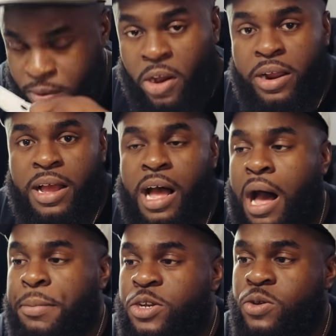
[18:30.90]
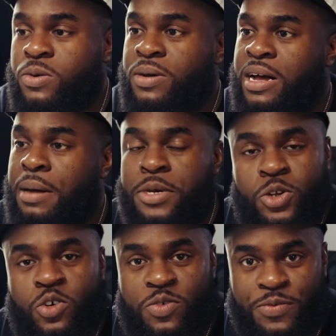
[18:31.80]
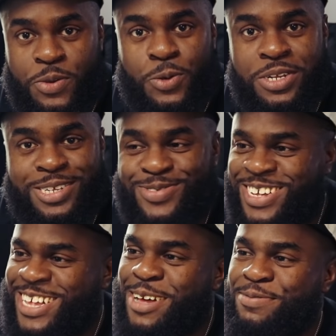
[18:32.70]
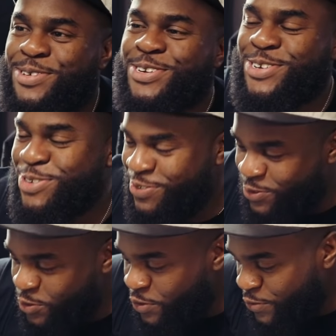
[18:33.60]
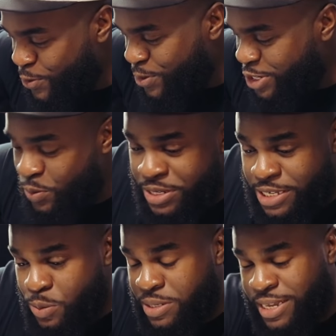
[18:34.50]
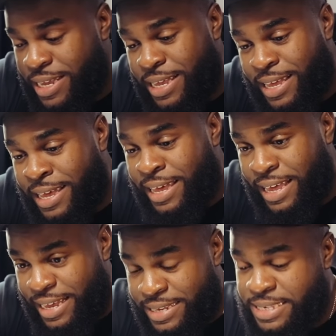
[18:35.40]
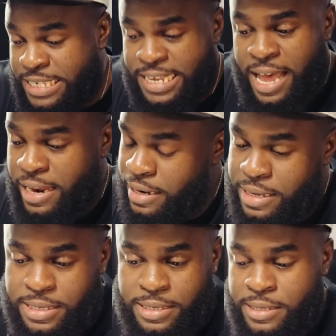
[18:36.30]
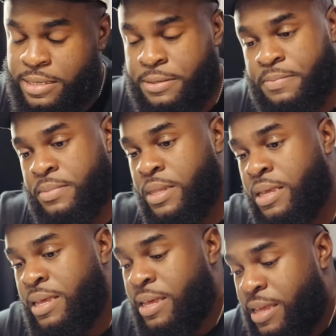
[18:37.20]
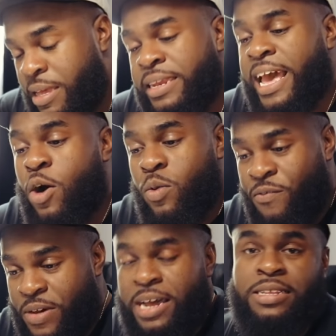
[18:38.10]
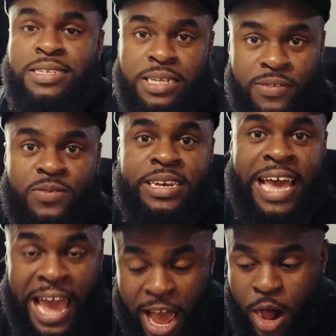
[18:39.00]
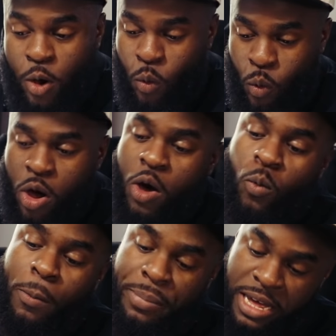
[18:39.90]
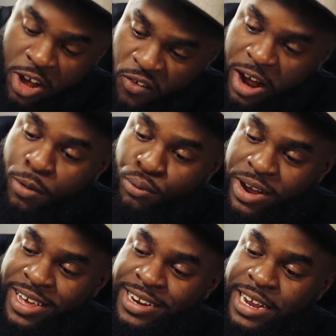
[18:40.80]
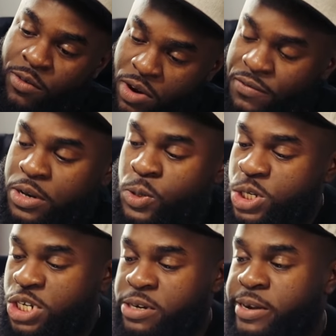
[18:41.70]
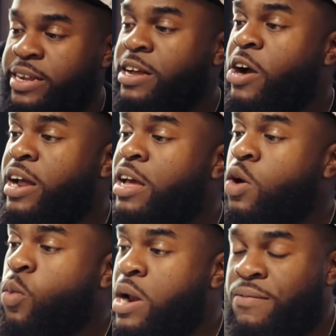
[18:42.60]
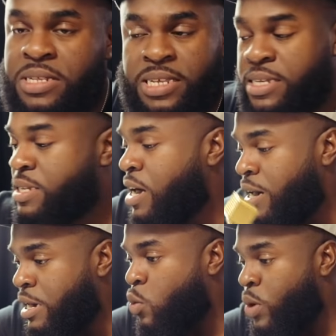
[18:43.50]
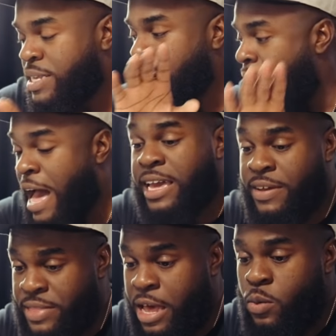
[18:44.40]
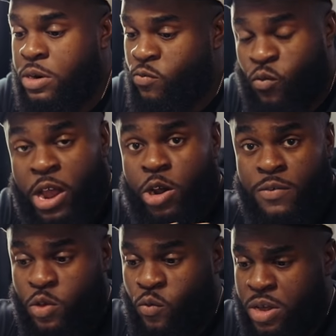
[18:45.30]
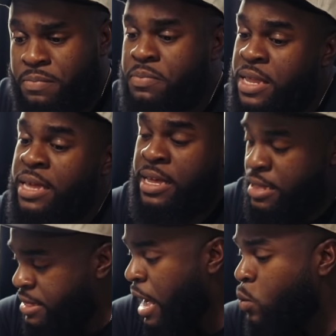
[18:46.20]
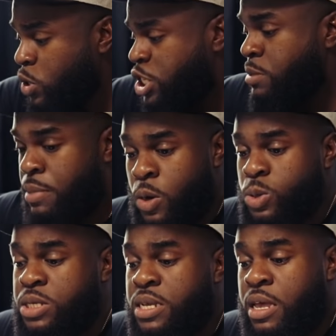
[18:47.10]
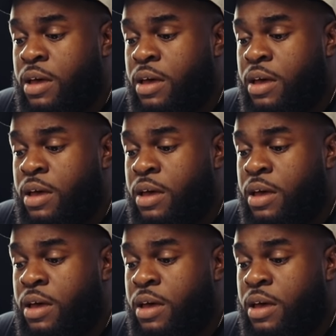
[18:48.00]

All right, I'm gonna do I'm gonna do a review on this one. I'm gonna do a full review on this one. This one is solid. Listen, now we're finding stuff. Now we're being groundbreaking and revolutionary. All right, whatever it takes Kanye West, I give that one right off the rip. That one smells